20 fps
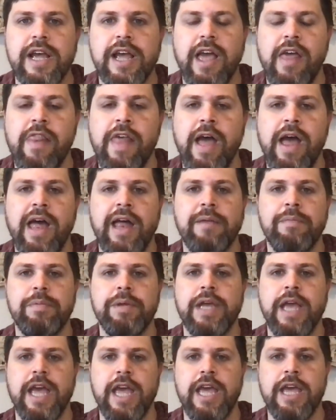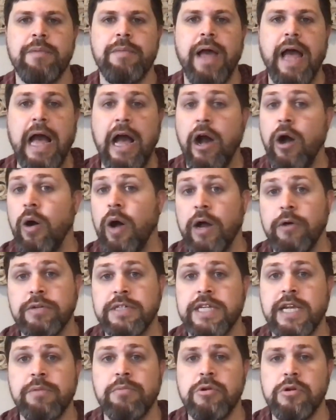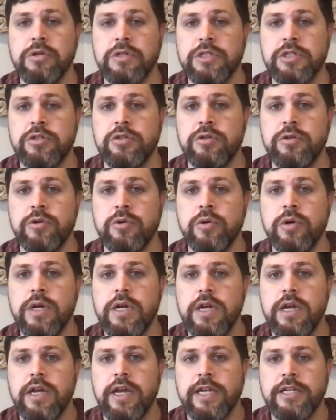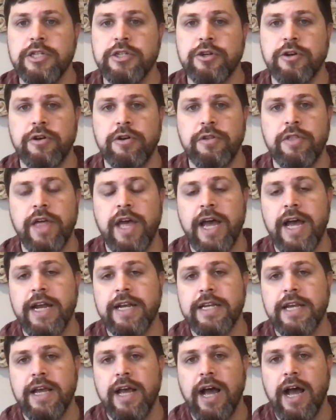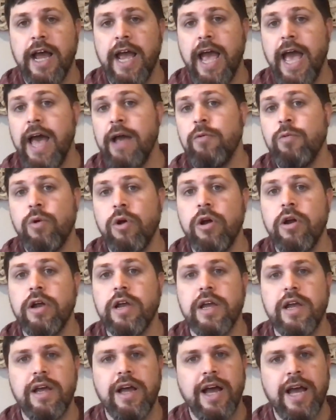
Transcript: And that became how I was able to ensure that I had work,